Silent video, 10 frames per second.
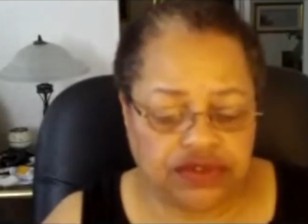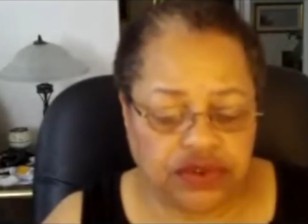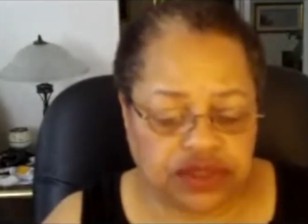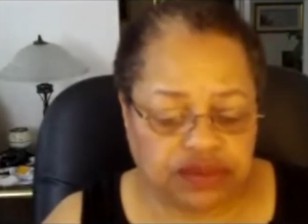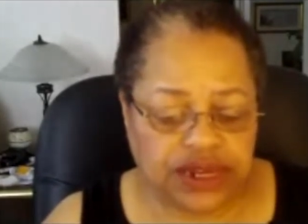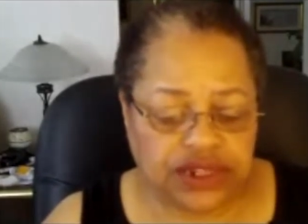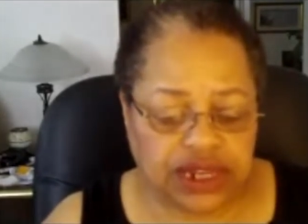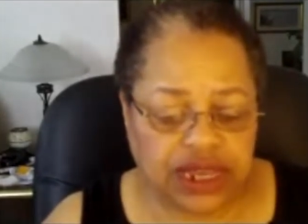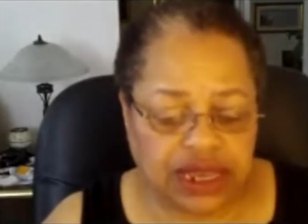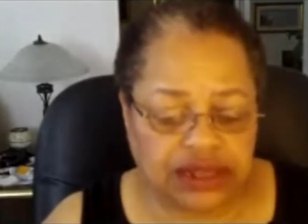For as
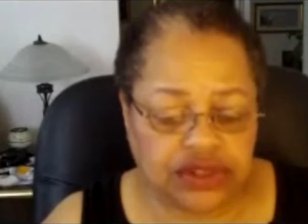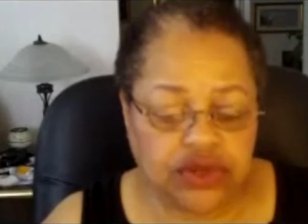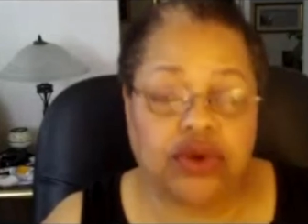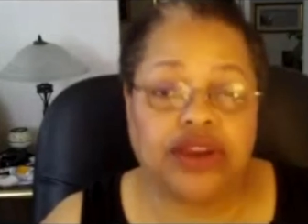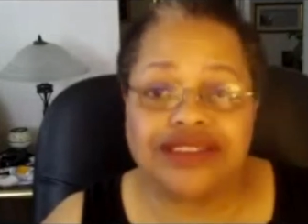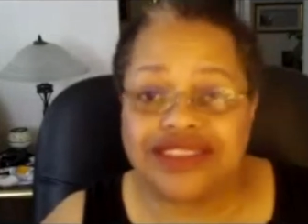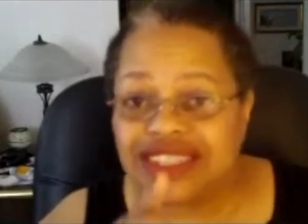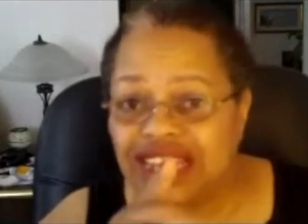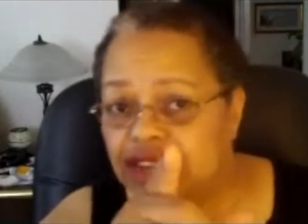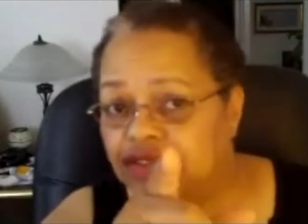much as you are a
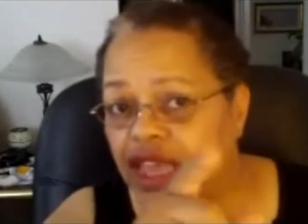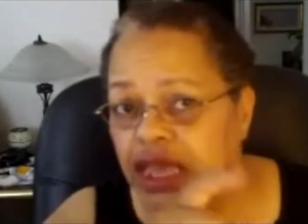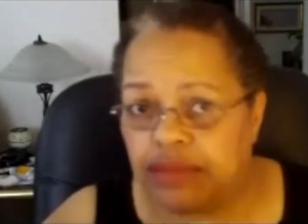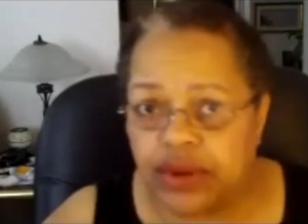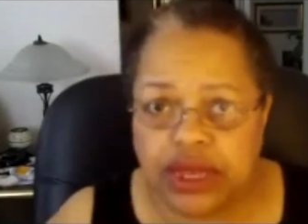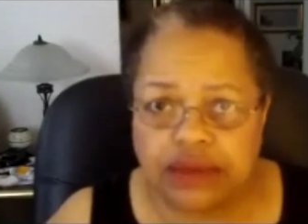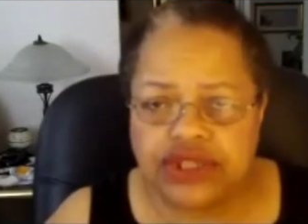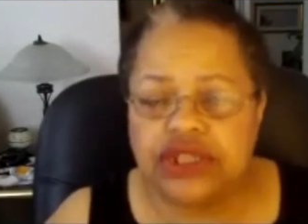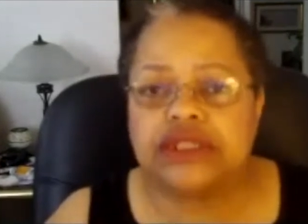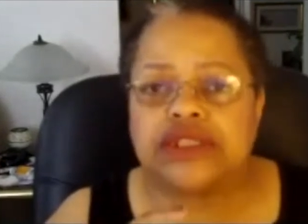son of Abraham,
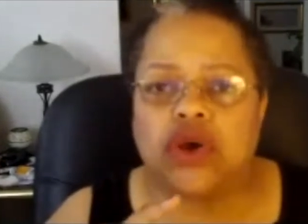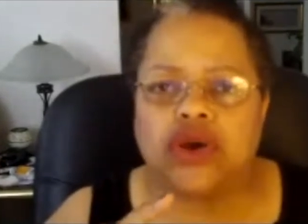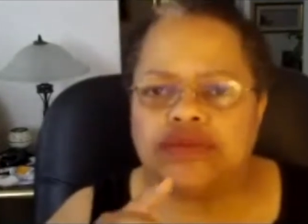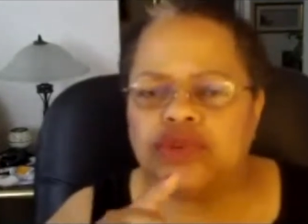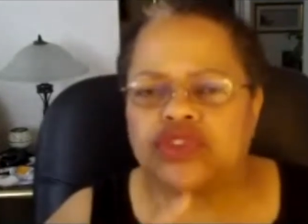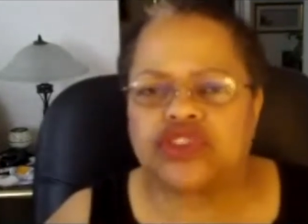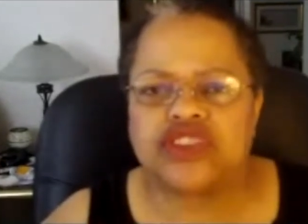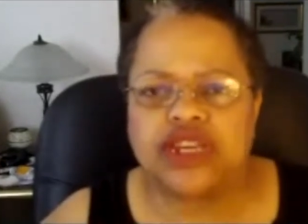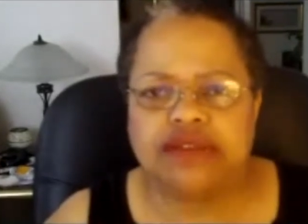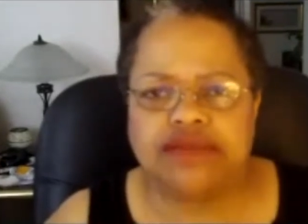Jesus called him, You're a
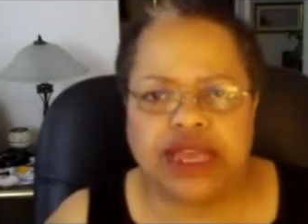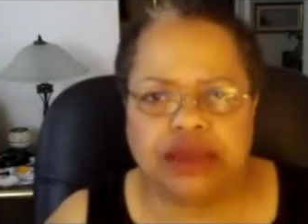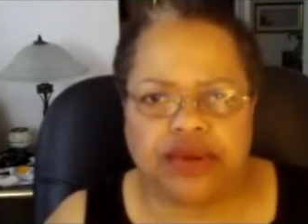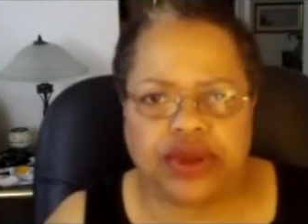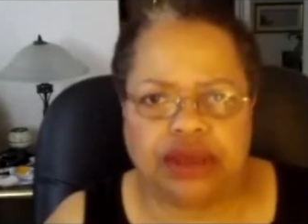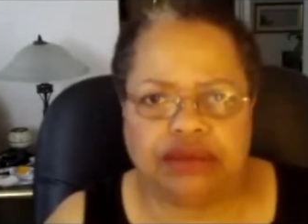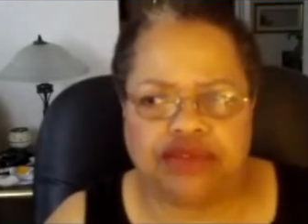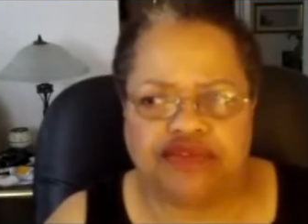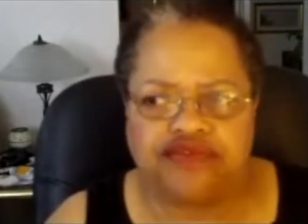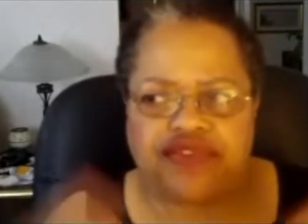son of Abraham,
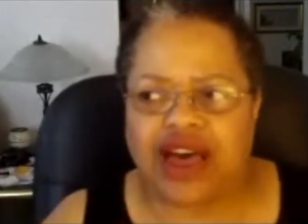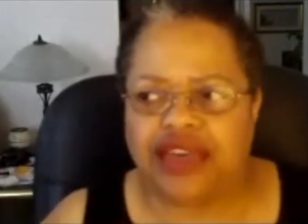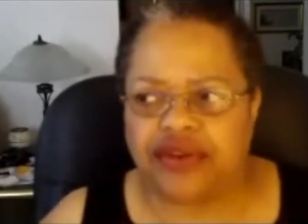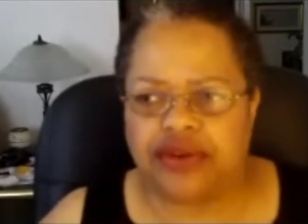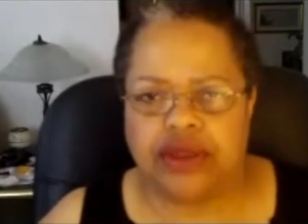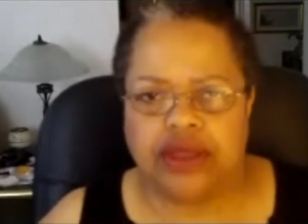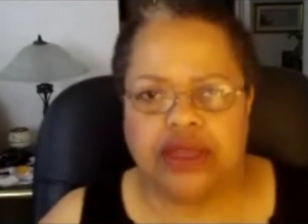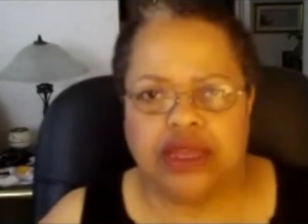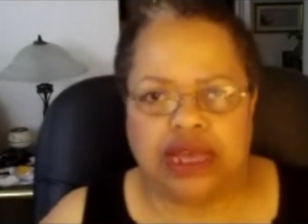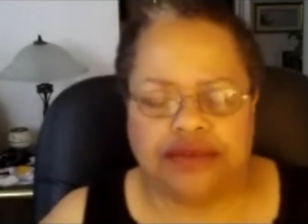the father
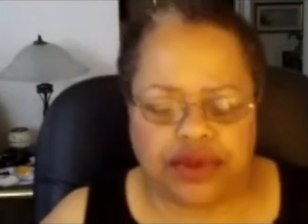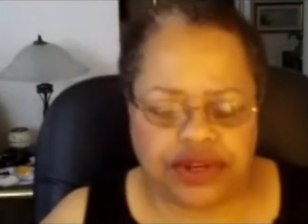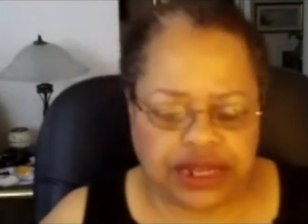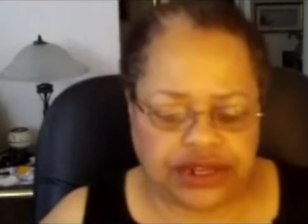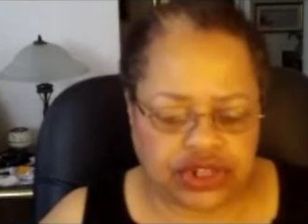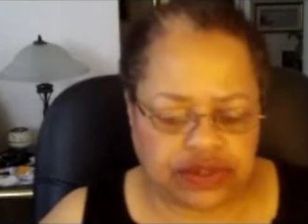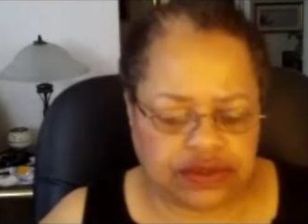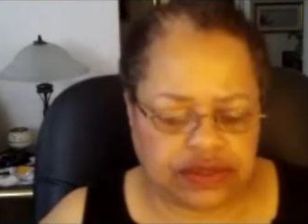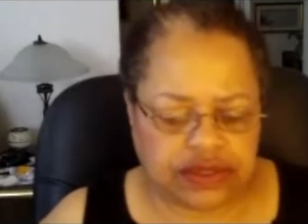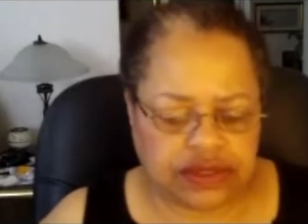of all
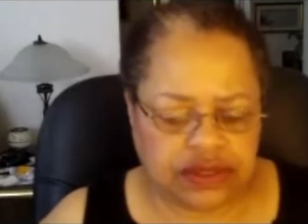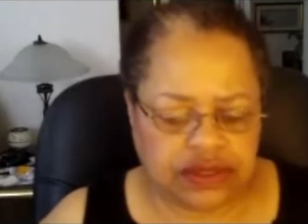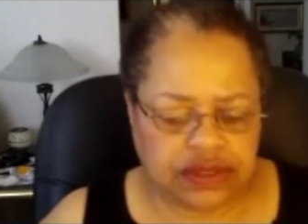nations.